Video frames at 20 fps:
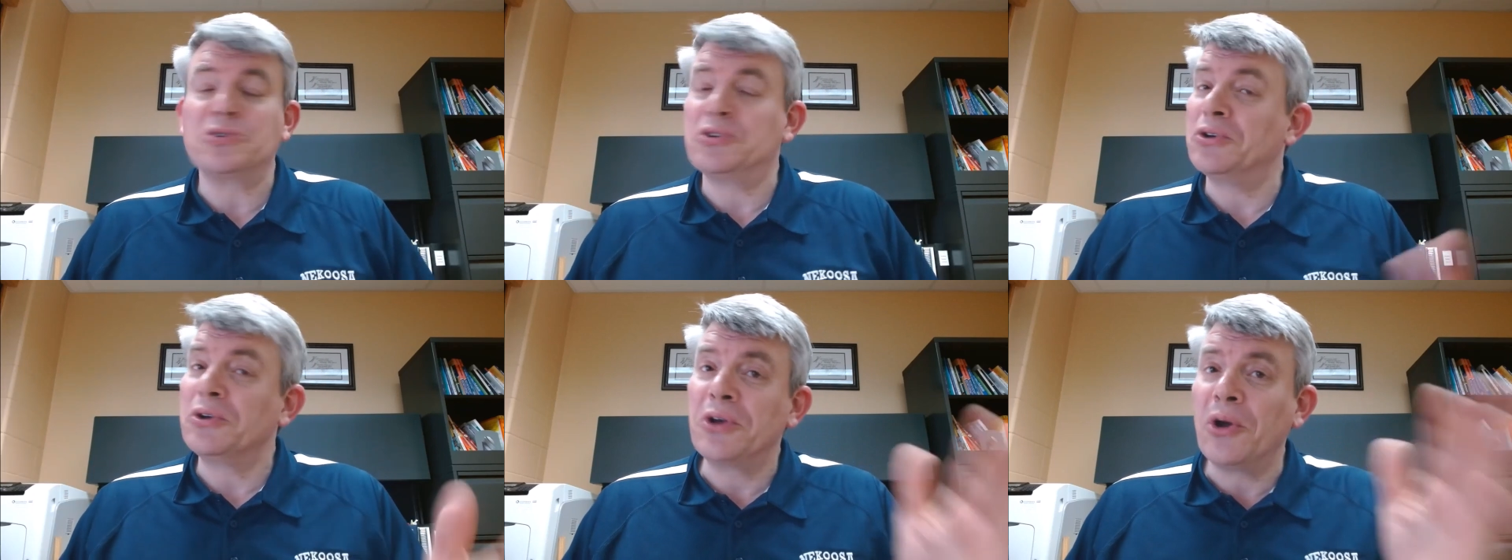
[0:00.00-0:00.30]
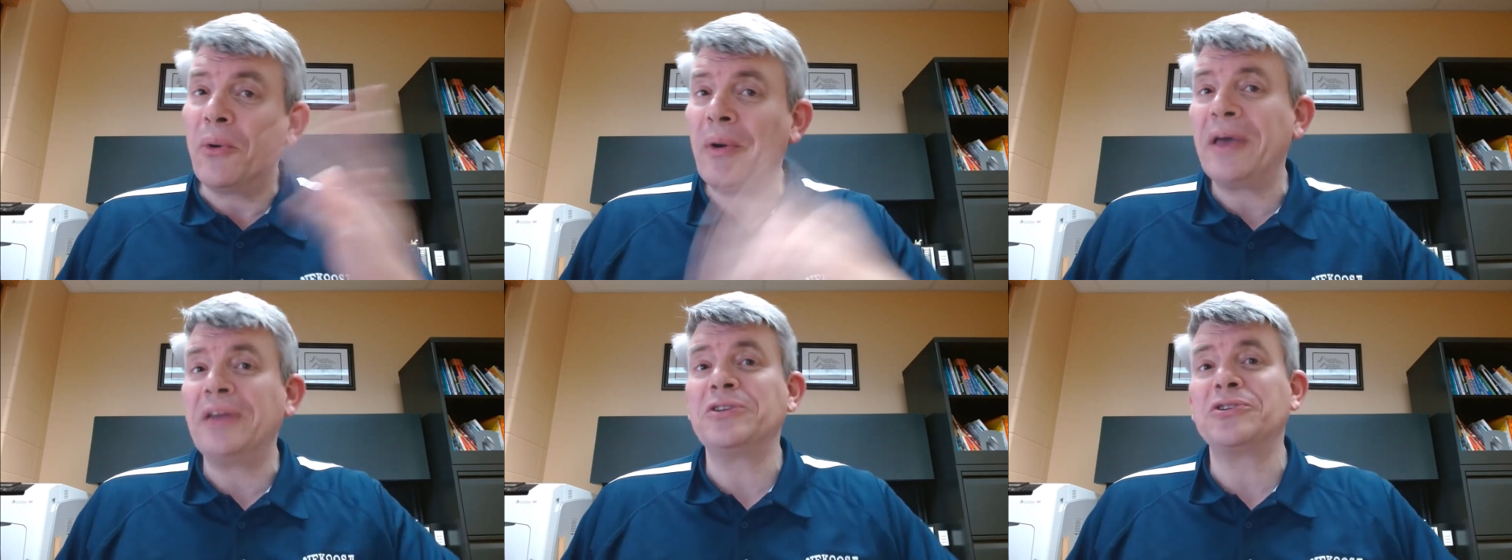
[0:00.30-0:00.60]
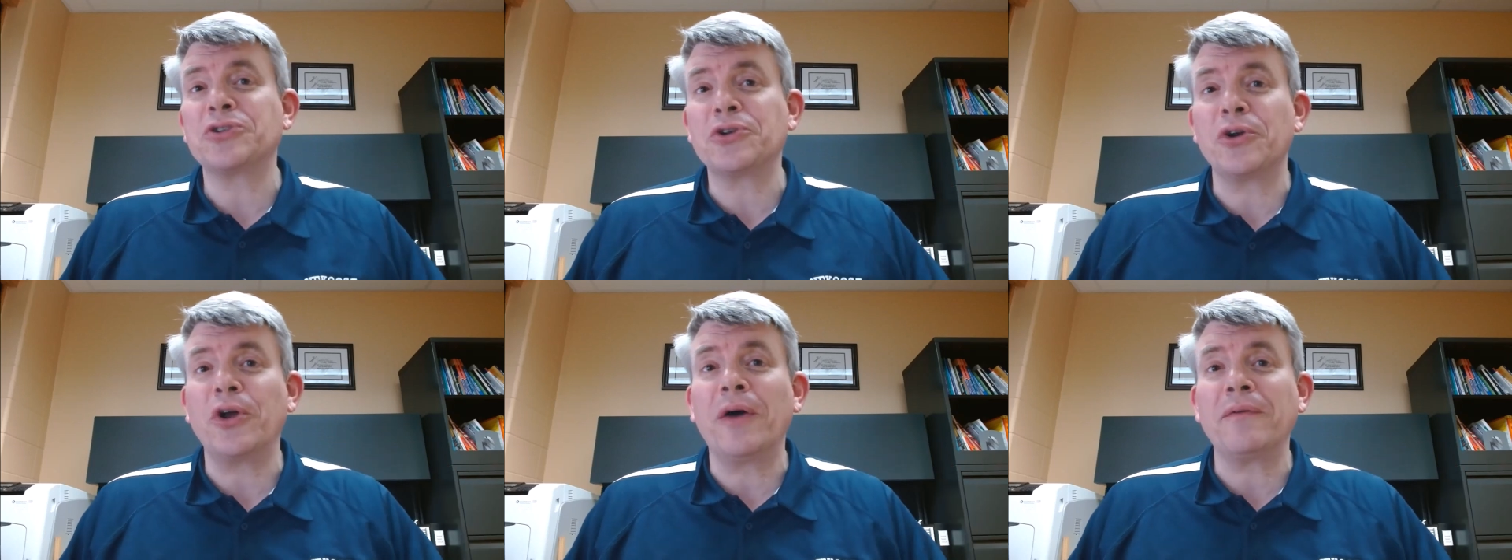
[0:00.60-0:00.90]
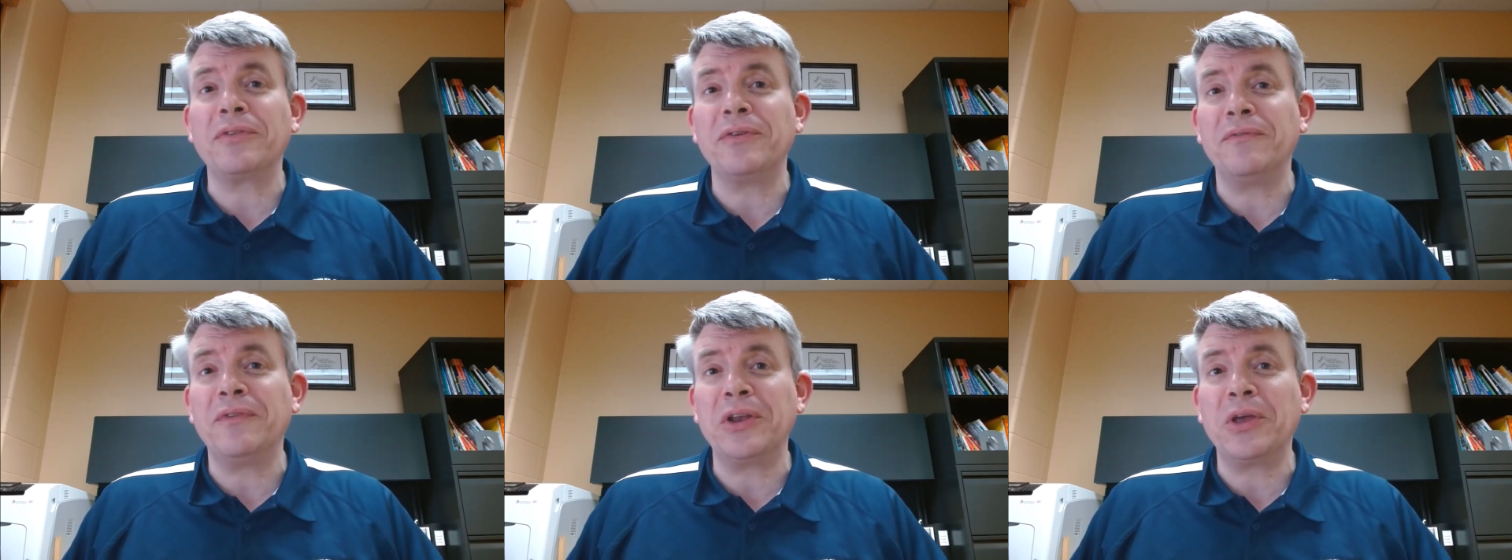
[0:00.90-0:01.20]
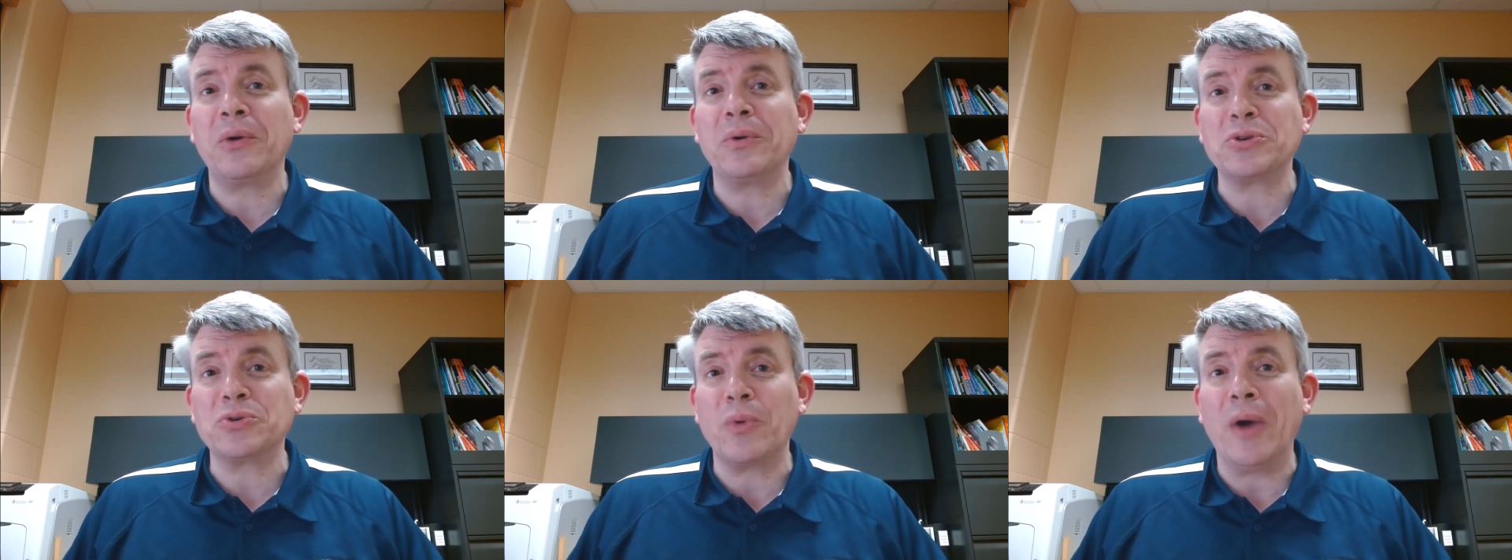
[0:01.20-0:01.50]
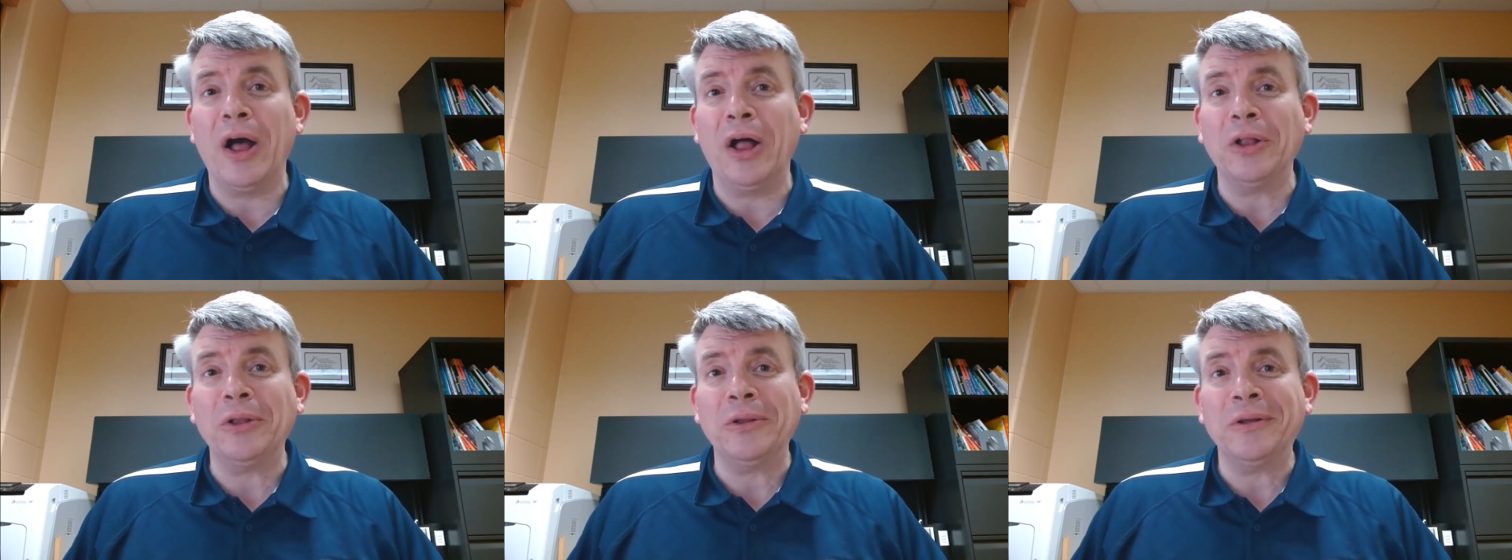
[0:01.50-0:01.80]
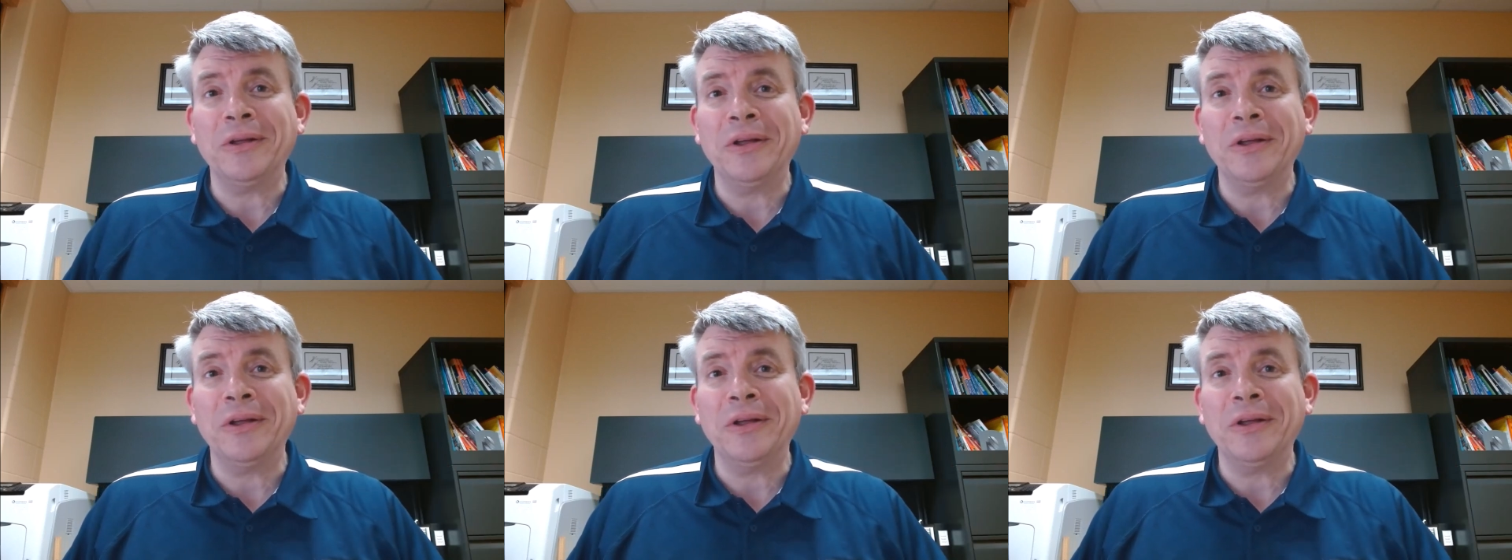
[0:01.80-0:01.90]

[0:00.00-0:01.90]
so you can go ahead and turn off the video as well.